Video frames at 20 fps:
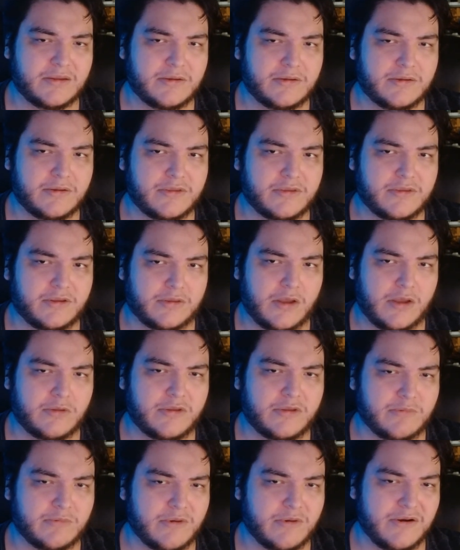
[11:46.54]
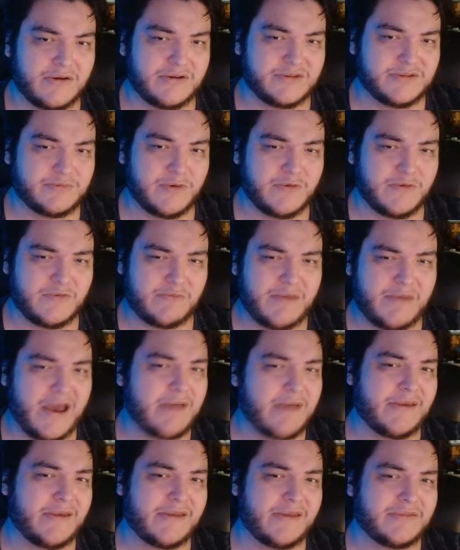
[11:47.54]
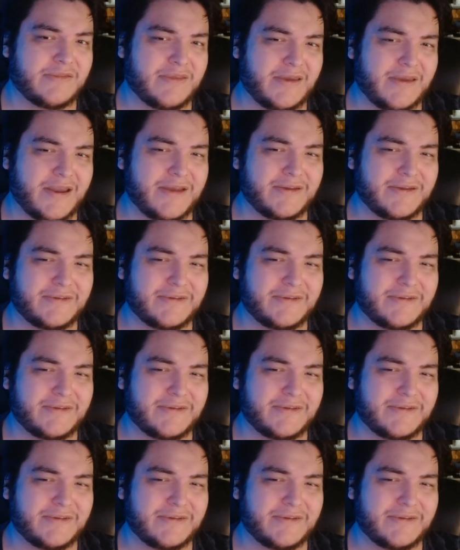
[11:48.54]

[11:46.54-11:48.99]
The lonely road is more of a Batman thing.